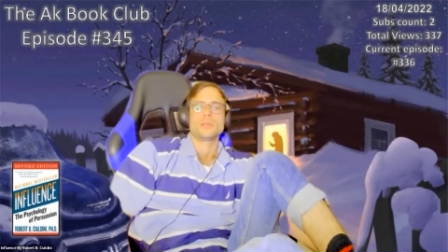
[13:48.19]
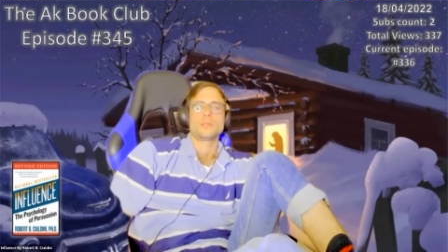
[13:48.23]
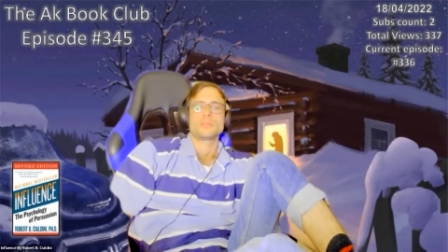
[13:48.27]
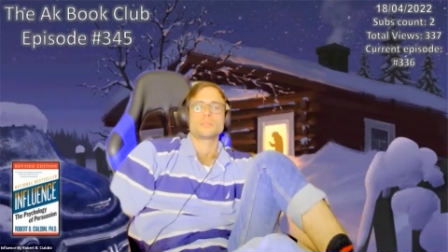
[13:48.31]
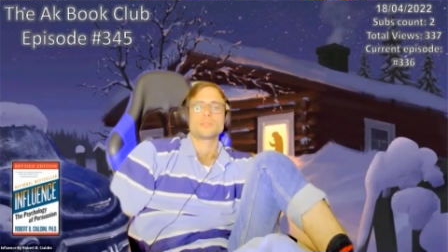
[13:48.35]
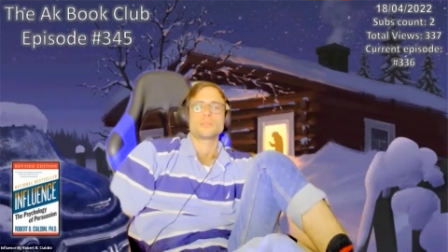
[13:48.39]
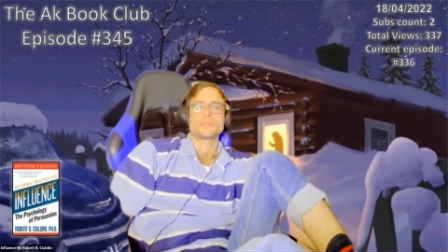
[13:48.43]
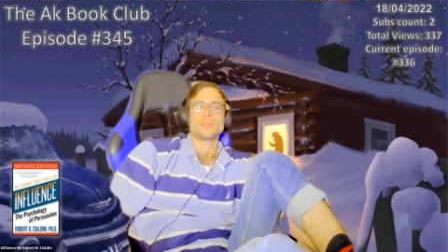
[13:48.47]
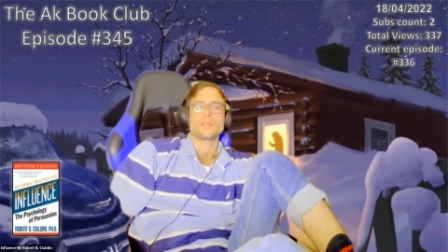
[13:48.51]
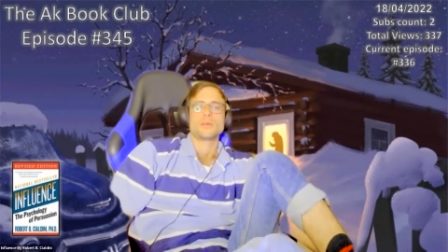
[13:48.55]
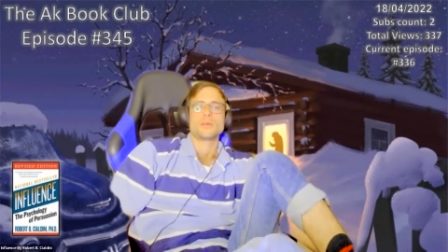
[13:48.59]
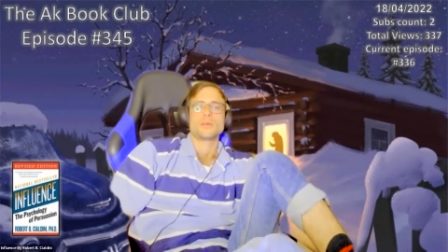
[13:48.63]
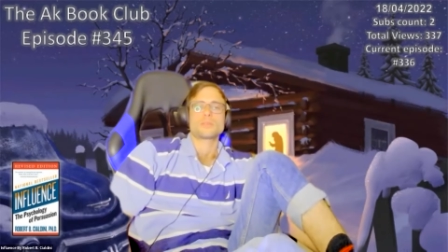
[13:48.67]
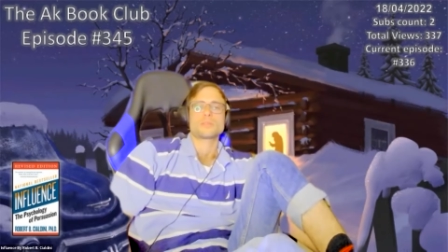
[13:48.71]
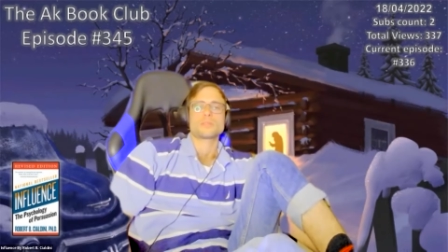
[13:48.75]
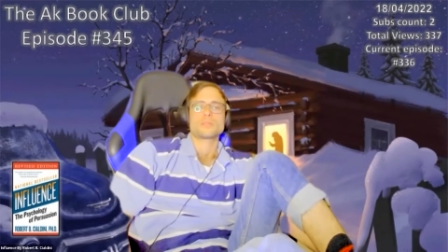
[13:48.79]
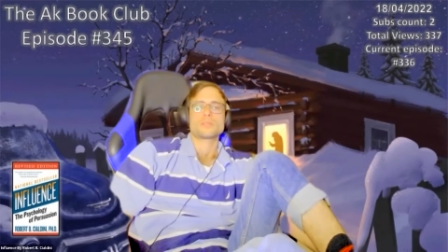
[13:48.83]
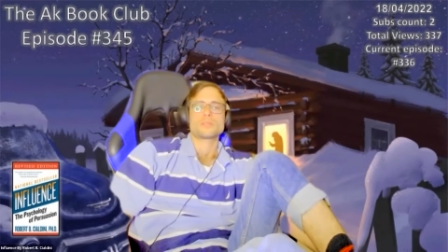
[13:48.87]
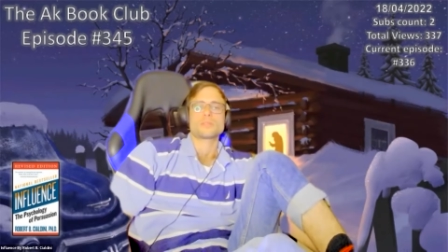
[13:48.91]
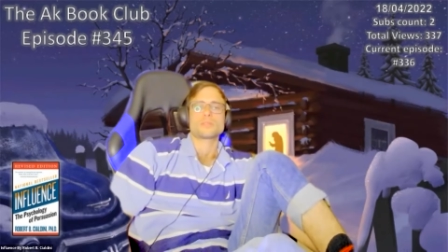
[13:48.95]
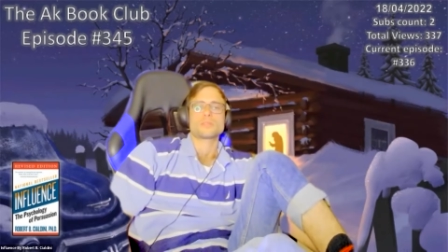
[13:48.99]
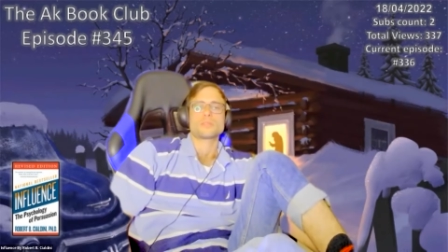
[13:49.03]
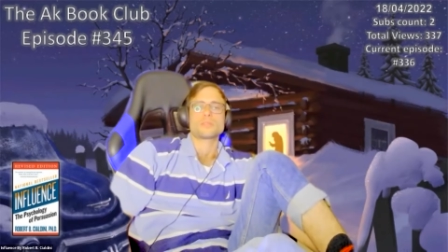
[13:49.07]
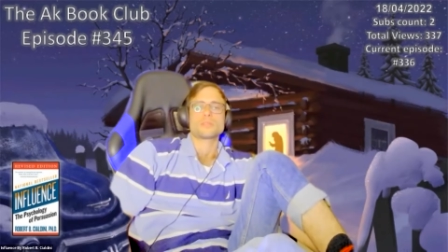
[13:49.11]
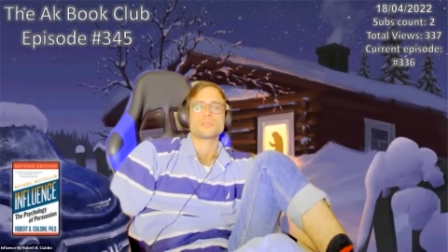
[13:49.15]
The
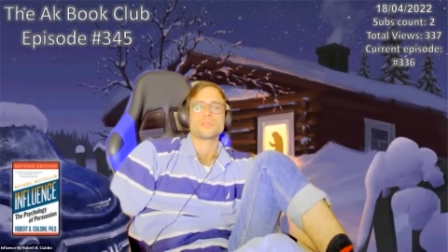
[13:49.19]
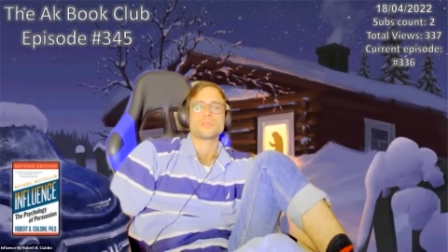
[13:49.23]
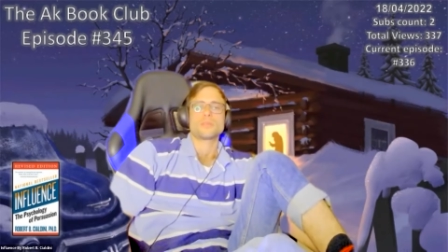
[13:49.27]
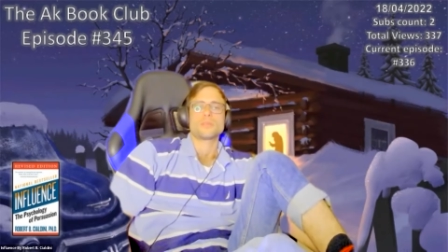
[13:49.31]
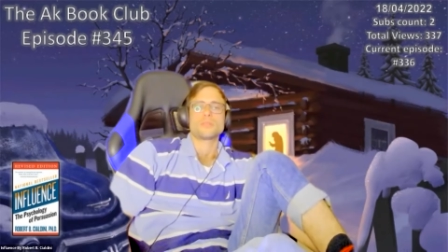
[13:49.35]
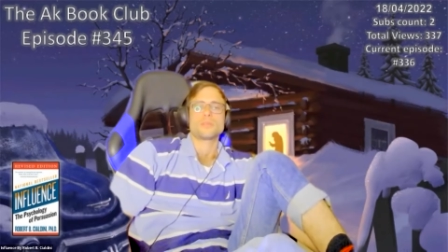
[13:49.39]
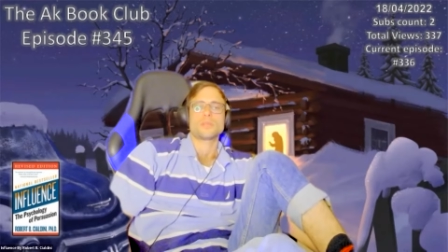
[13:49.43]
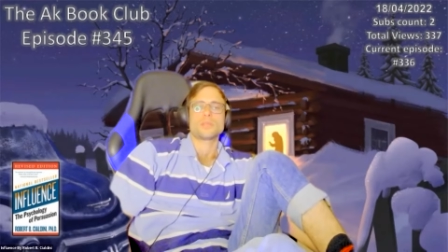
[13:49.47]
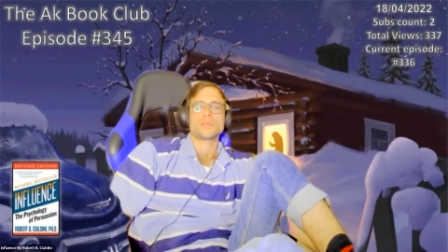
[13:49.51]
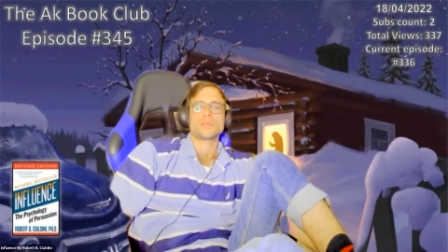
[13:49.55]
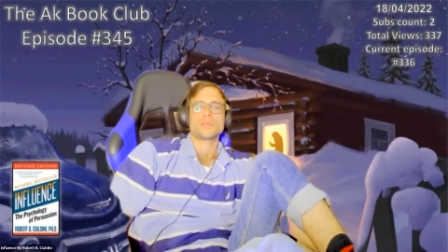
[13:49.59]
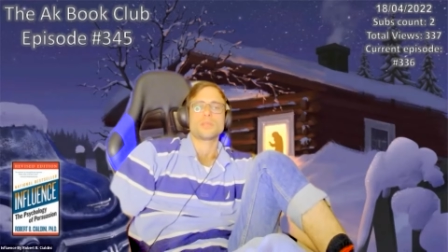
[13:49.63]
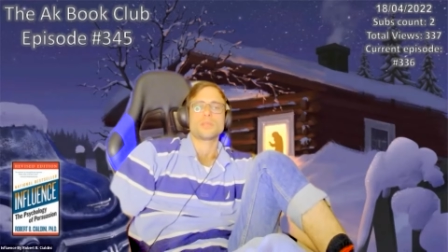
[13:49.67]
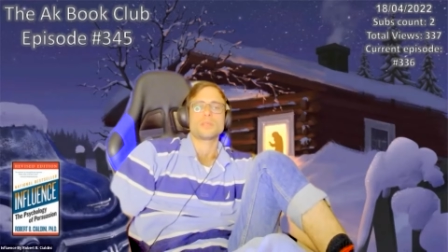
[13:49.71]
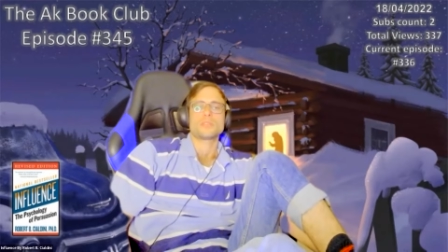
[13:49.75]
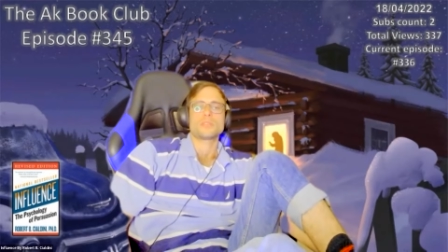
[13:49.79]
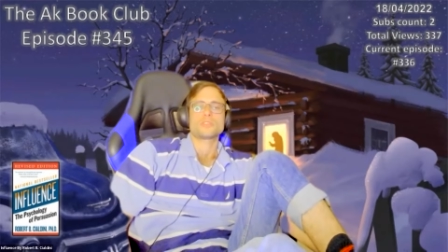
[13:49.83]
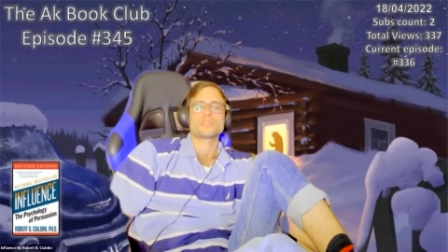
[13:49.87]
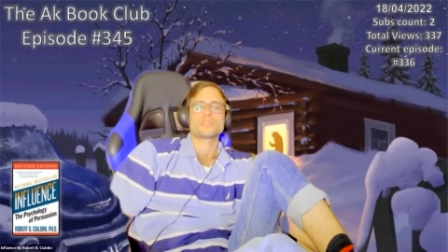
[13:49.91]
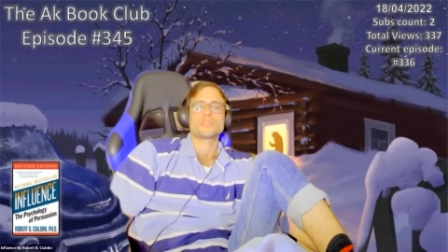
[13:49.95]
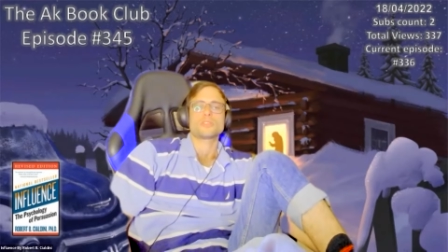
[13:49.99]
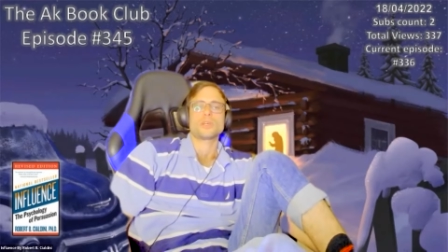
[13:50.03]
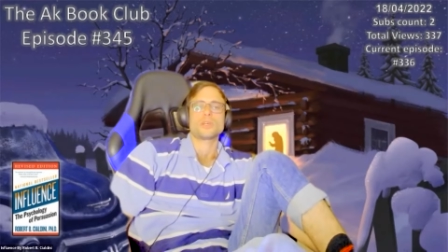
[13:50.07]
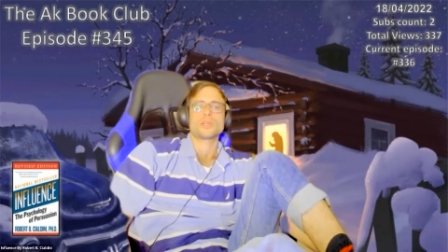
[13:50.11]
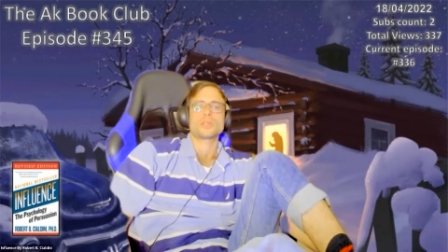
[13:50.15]
loss can be
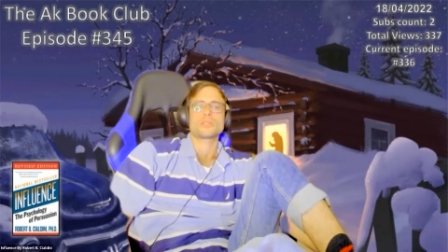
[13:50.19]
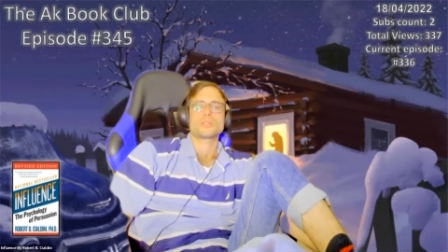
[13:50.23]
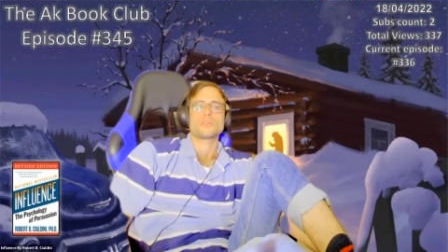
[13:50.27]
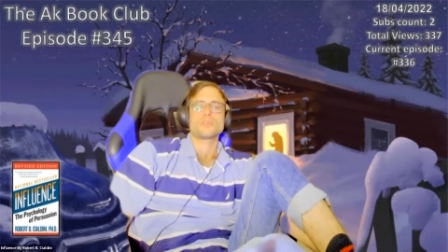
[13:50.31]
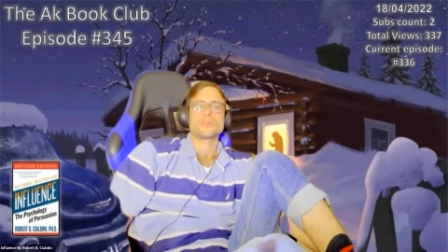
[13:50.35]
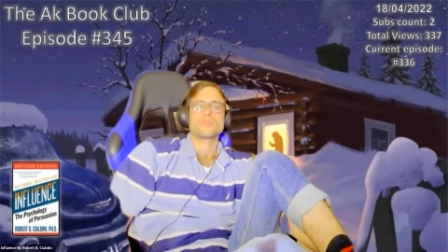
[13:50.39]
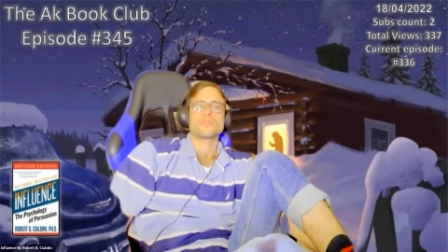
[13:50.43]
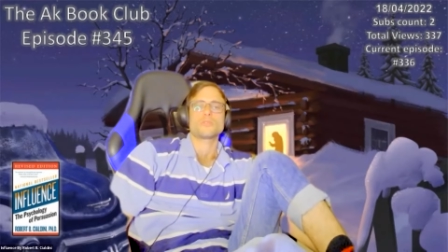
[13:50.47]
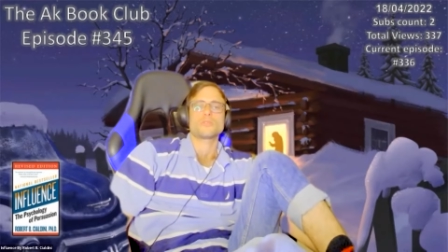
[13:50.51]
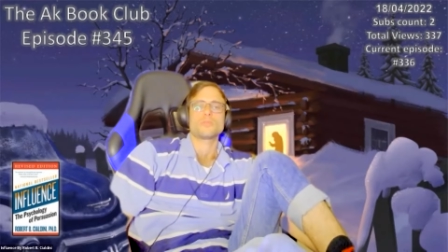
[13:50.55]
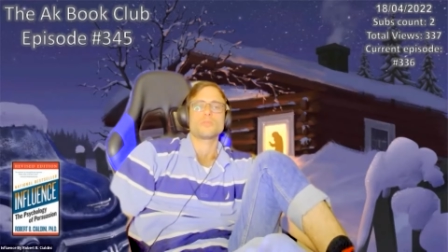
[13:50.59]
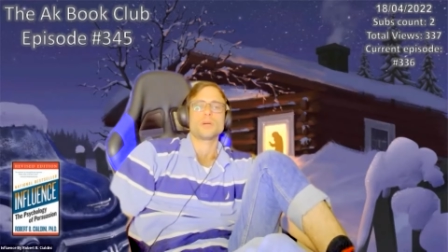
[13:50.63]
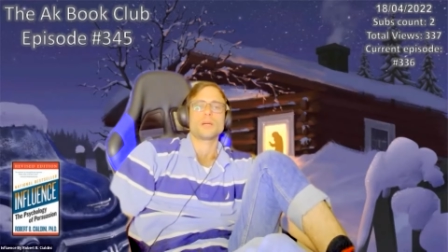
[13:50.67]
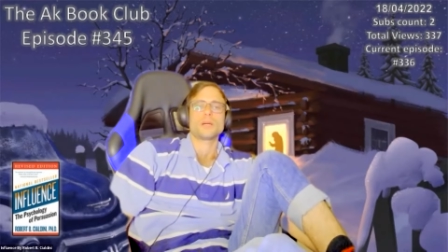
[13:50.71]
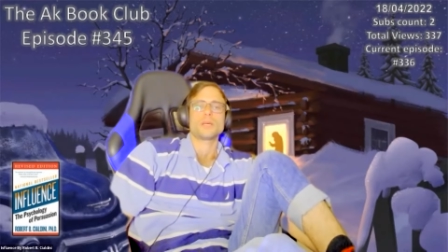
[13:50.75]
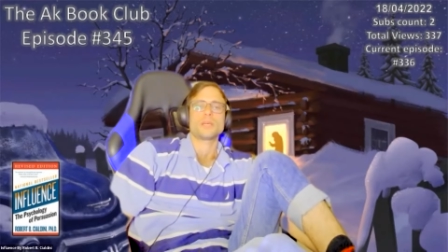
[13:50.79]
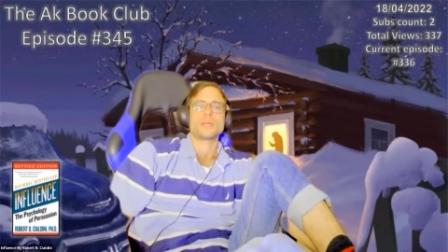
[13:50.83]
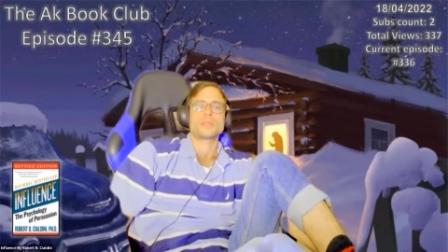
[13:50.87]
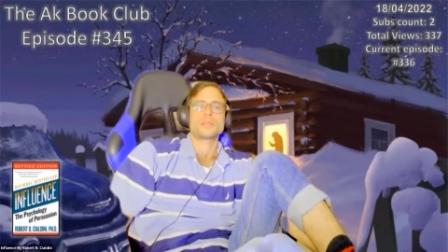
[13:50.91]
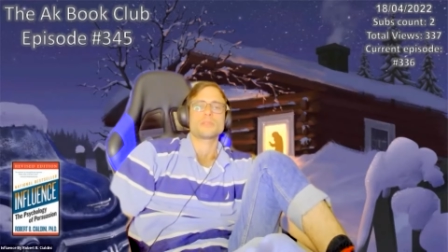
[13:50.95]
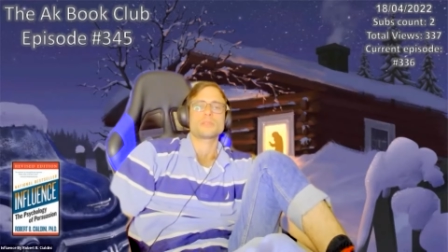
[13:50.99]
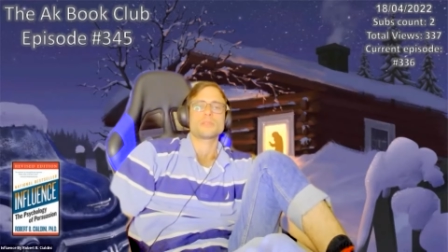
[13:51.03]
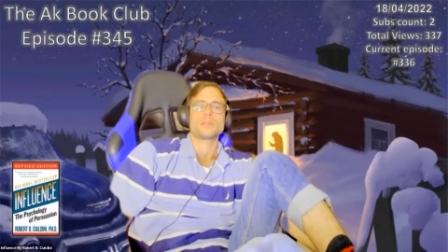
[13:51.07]
shrugged off by